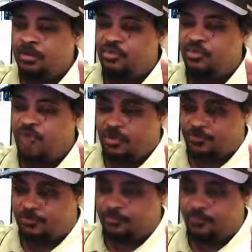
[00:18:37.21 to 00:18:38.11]

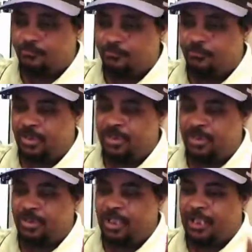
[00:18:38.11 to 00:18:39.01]
youngsters,
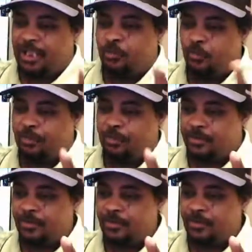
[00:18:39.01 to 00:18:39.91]
men and women